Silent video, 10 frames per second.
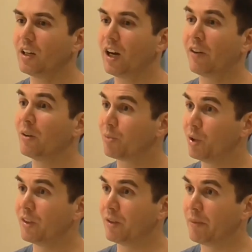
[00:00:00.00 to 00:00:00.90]
are
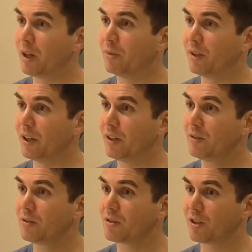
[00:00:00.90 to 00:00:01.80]
improving in Melbourne now.
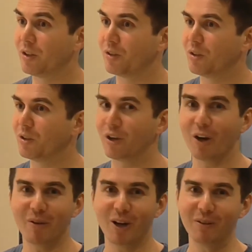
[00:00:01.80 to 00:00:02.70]
So
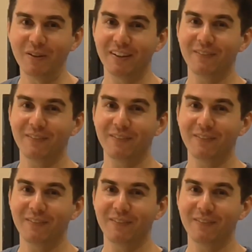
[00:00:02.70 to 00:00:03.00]
go Melbourne.